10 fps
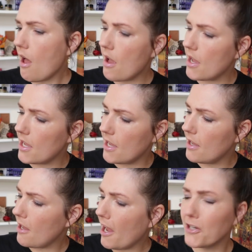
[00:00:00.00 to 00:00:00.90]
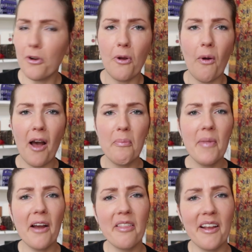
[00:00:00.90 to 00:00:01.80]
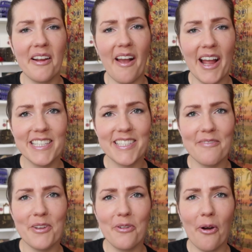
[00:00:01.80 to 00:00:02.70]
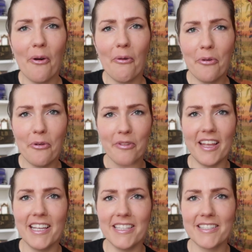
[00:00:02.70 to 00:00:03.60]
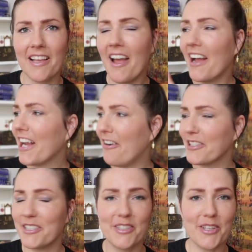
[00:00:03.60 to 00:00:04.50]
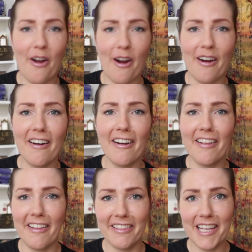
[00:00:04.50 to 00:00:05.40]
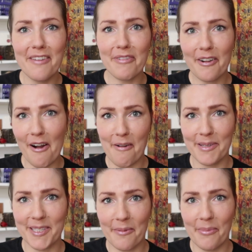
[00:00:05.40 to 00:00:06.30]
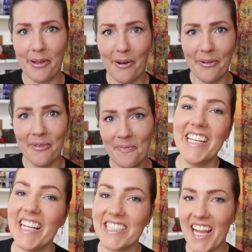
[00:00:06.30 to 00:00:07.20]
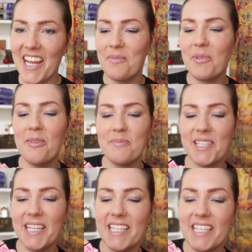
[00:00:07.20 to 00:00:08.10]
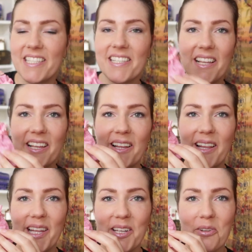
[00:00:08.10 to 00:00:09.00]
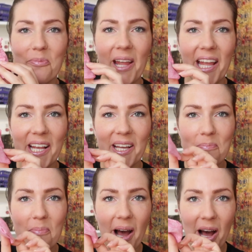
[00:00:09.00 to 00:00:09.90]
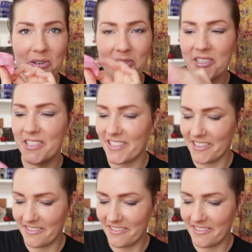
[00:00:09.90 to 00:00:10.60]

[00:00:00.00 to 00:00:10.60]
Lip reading: I don't know. Help me out here, guys. If you know who these characters are, leave a comment down below. The next item comes in this little pink pouch.